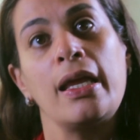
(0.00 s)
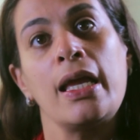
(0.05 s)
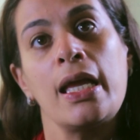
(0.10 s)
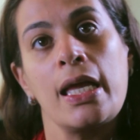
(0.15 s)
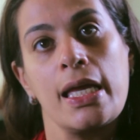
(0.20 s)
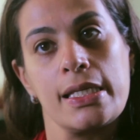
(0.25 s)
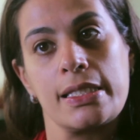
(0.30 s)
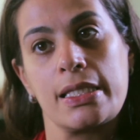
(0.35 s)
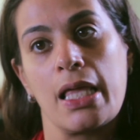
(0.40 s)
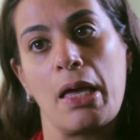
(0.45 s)

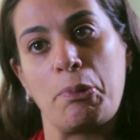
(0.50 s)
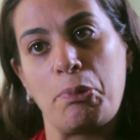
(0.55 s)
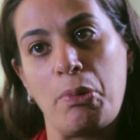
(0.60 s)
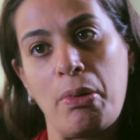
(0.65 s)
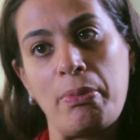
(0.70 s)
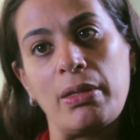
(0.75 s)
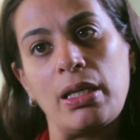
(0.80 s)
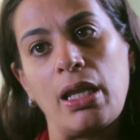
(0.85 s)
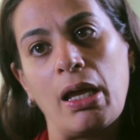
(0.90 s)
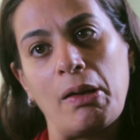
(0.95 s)
is that
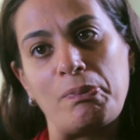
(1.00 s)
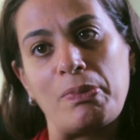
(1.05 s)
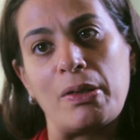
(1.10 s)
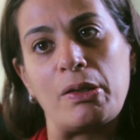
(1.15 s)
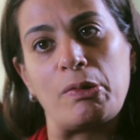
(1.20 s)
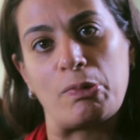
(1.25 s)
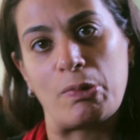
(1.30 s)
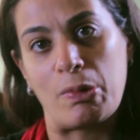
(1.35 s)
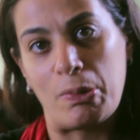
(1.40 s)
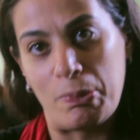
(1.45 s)
women have been
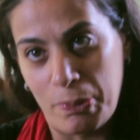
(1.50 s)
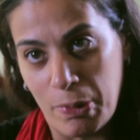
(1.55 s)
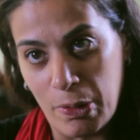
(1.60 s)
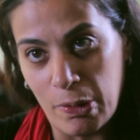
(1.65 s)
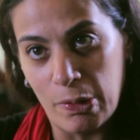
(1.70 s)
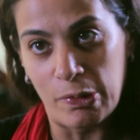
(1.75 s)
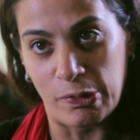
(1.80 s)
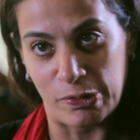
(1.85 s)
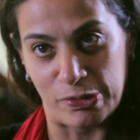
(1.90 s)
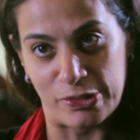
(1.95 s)

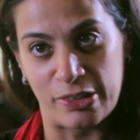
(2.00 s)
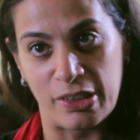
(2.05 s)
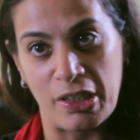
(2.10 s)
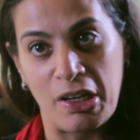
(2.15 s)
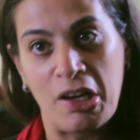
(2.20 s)
removed